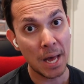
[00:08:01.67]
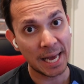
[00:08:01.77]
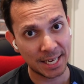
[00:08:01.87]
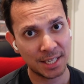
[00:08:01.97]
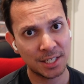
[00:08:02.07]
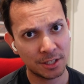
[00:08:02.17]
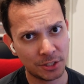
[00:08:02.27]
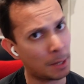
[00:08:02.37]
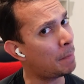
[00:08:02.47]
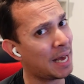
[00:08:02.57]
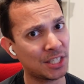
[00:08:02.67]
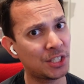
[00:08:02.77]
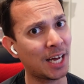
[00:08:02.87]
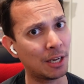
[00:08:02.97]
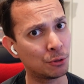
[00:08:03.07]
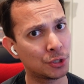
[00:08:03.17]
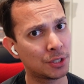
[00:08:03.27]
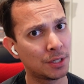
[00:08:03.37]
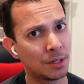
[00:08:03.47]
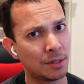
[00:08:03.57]
back to the Past
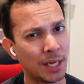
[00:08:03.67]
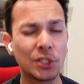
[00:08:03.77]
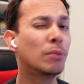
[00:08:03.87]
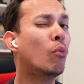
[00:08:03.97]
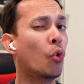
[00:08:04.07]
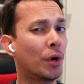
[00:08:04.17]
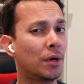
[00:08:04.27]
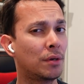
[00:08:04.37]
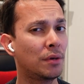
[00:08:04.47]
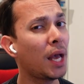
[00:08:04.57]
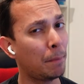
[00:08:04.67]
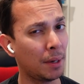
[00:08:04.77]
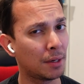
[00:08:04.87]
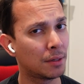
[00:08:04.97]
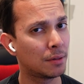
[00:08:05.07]
Talos and some more epic